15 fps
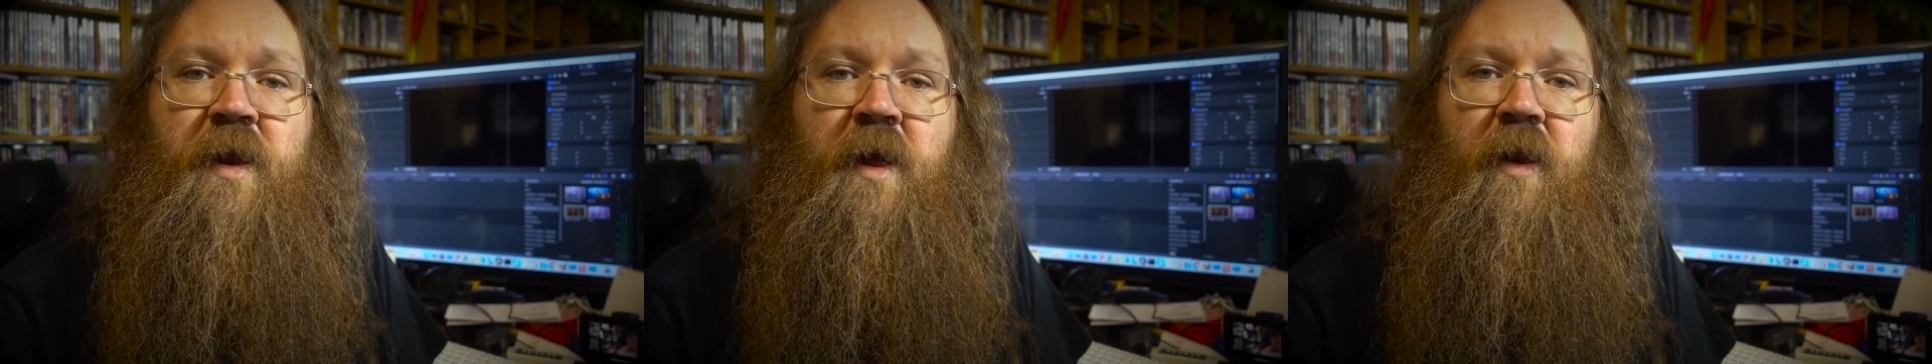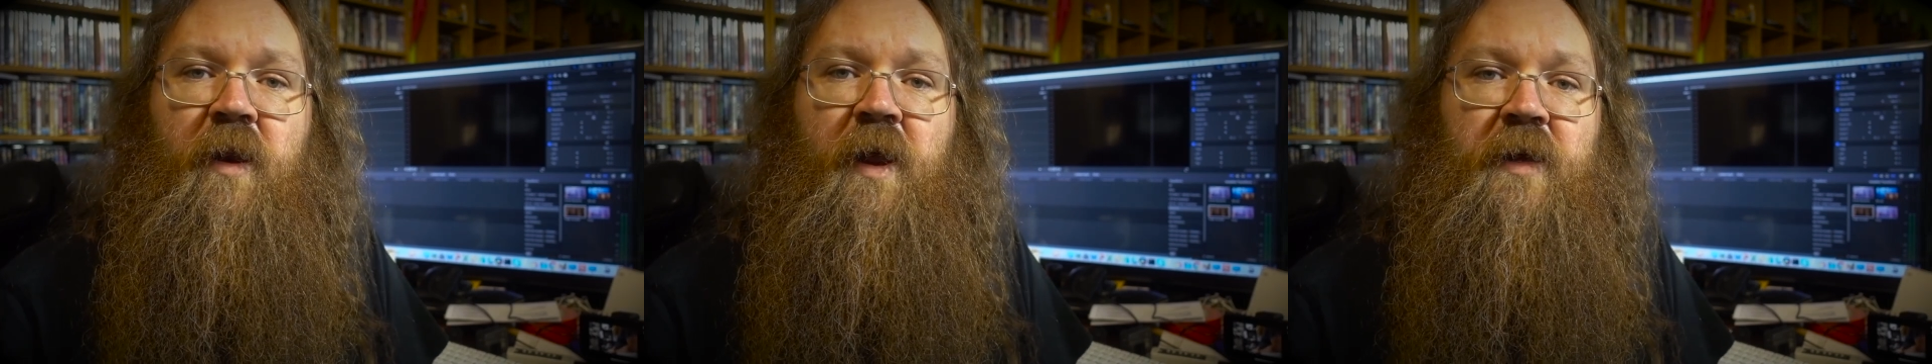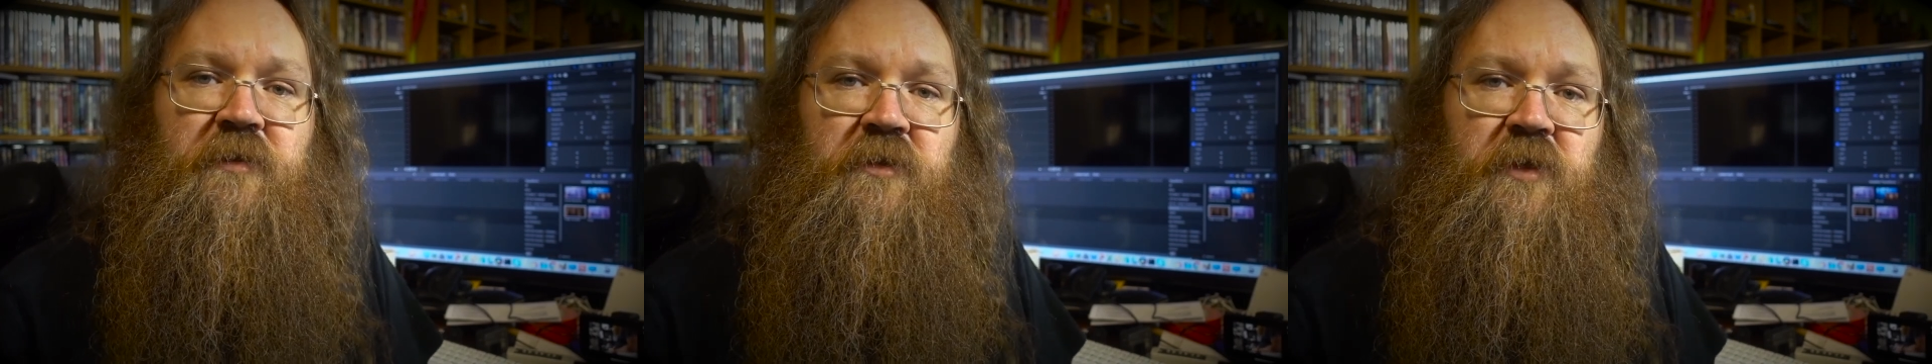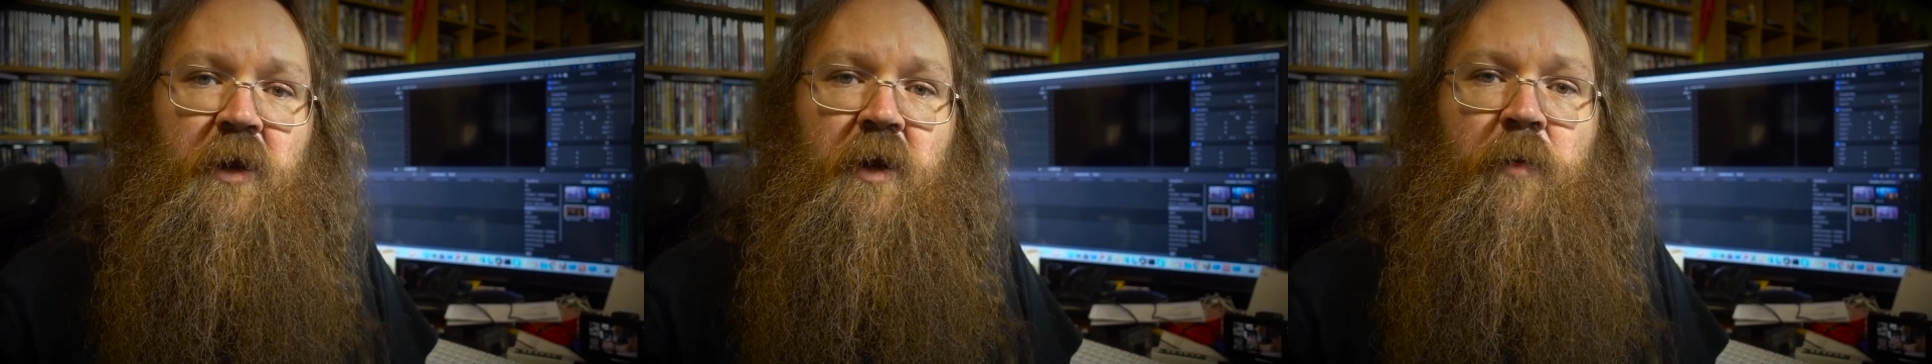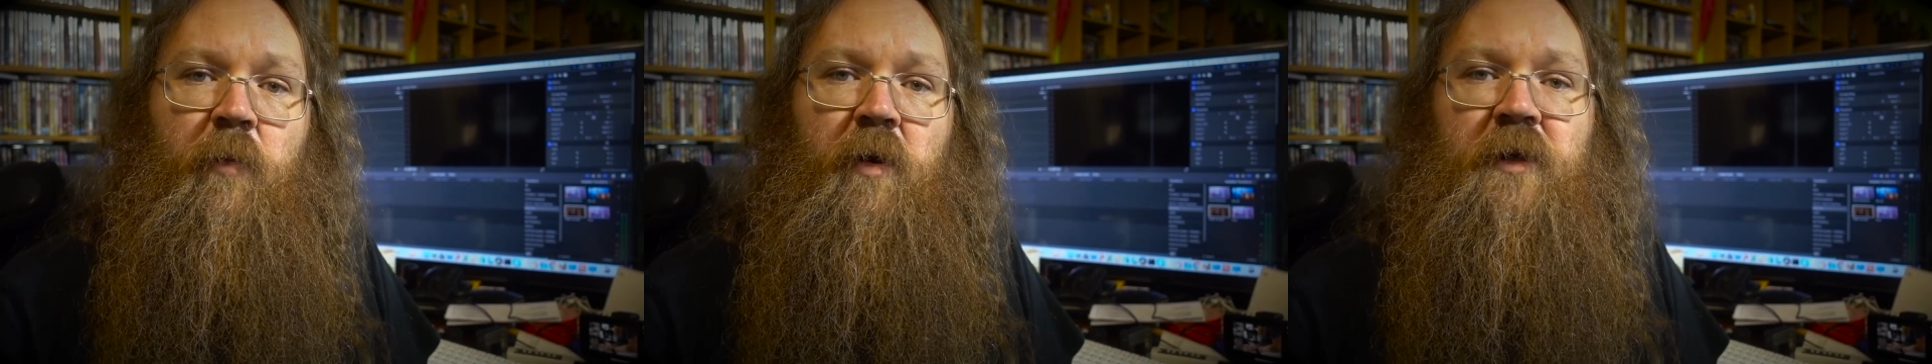Now last
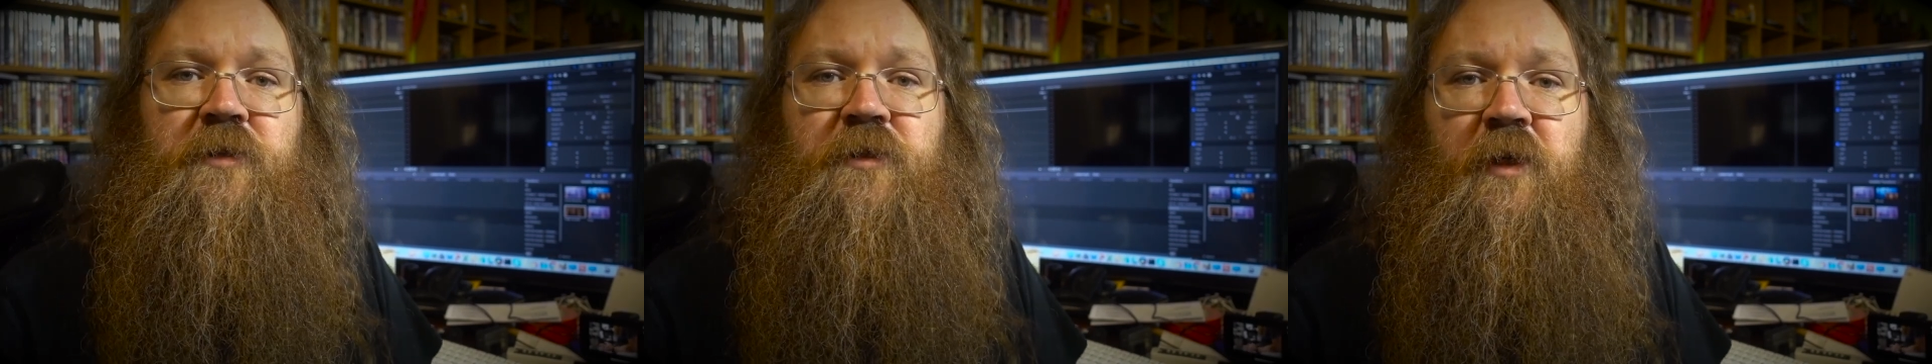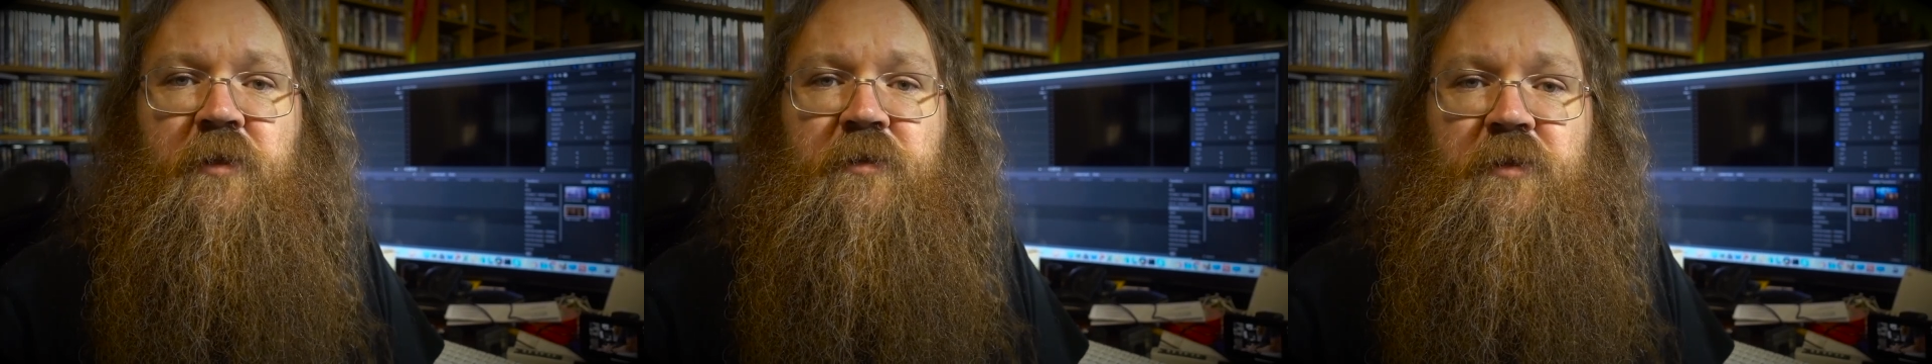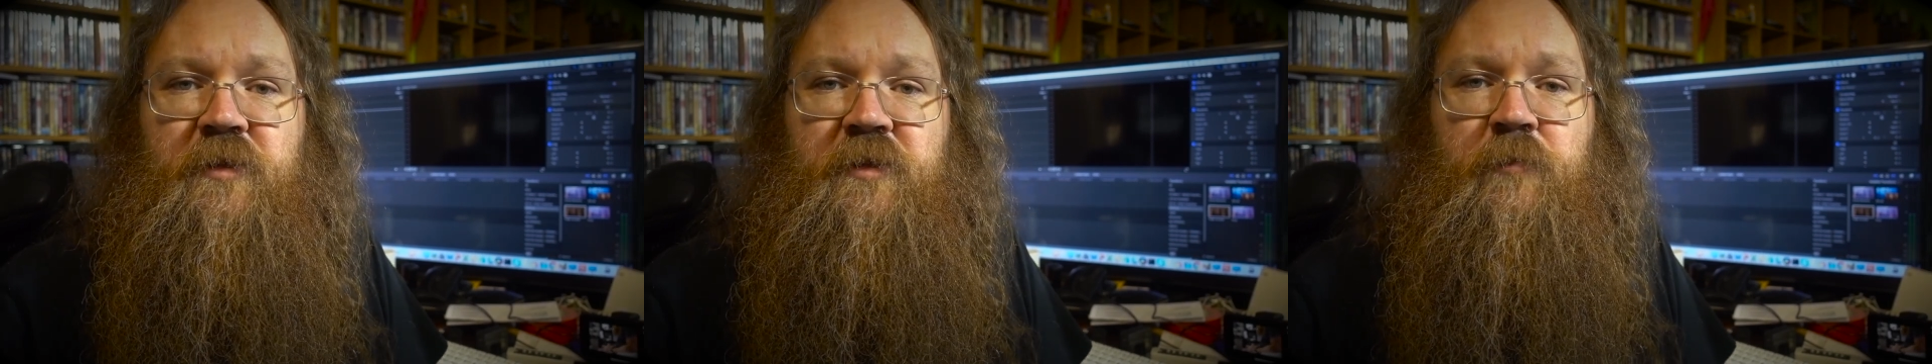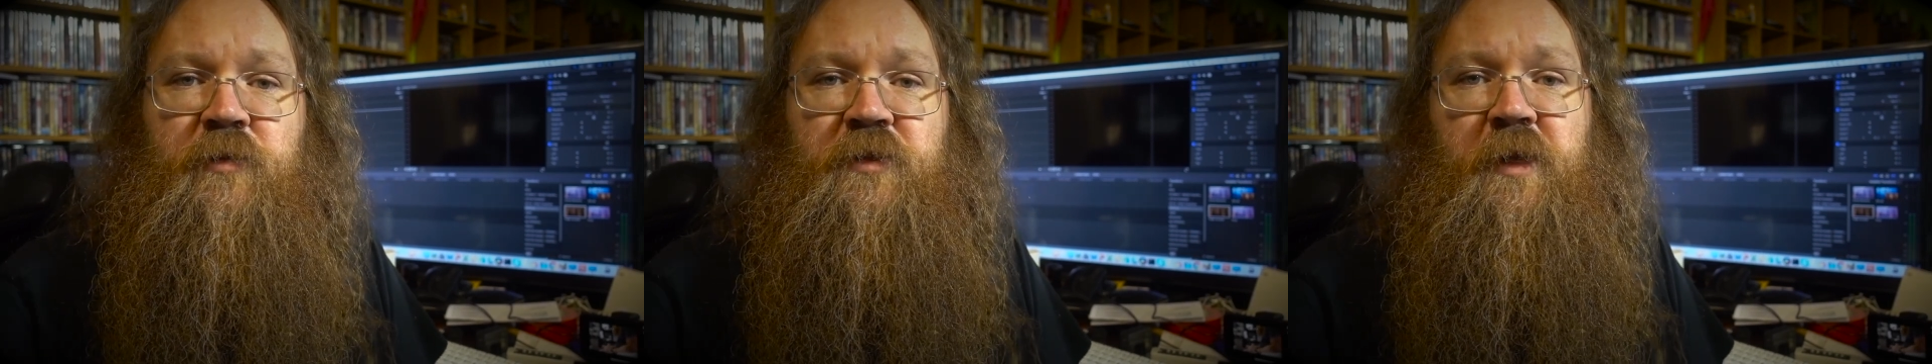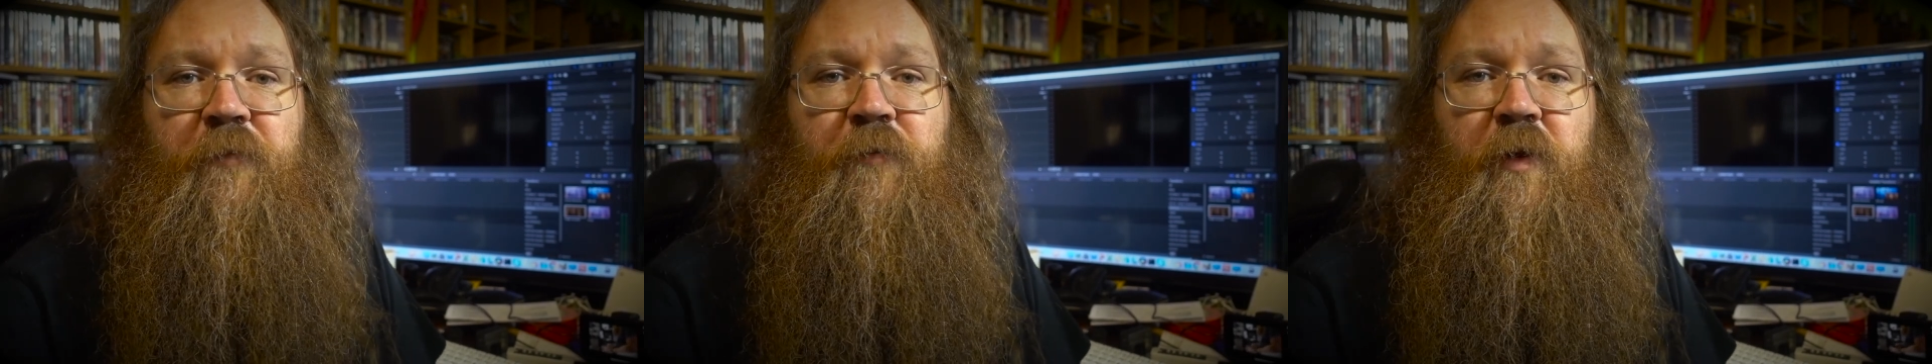time I showed you some
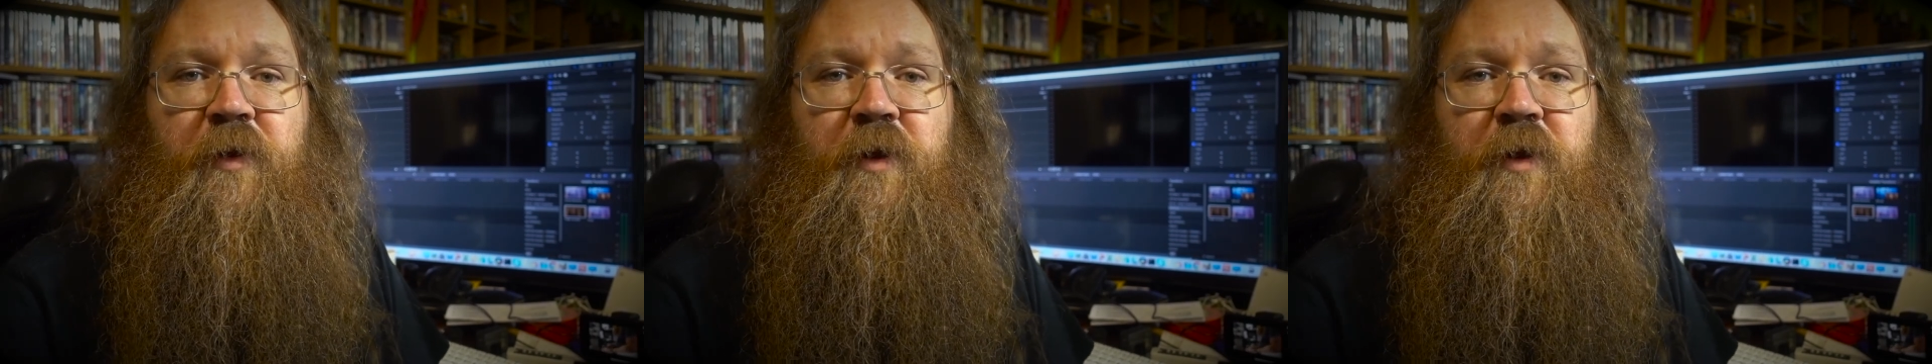stuff I